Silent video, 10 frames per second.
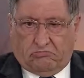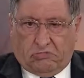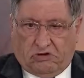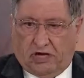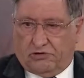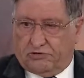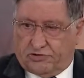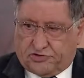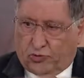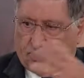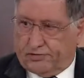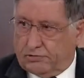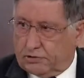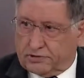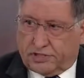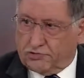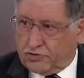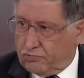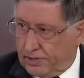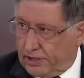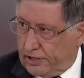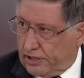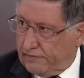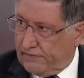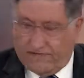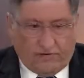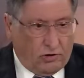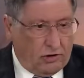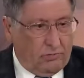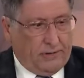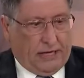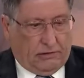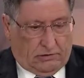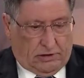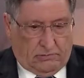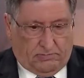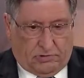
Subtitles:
we'll go and do Twitter and social media. And they forgot about, you know,